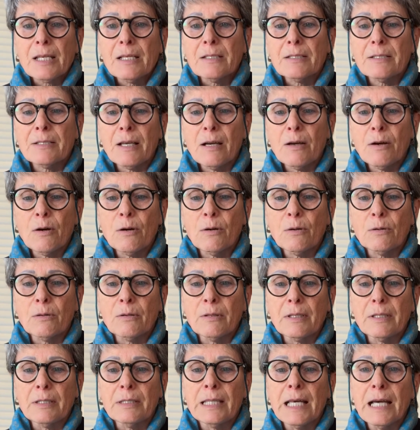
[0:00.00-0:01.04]

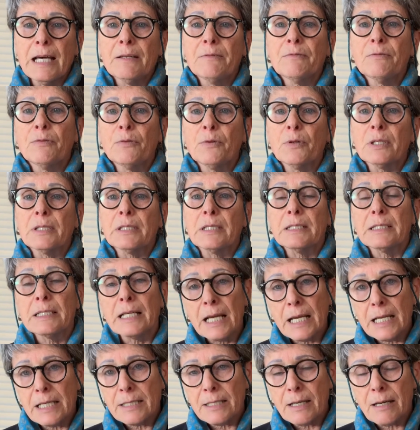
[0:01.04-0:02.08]
So then for the
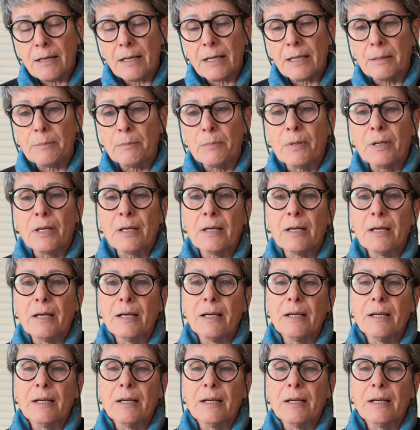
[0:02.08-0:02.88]
daytime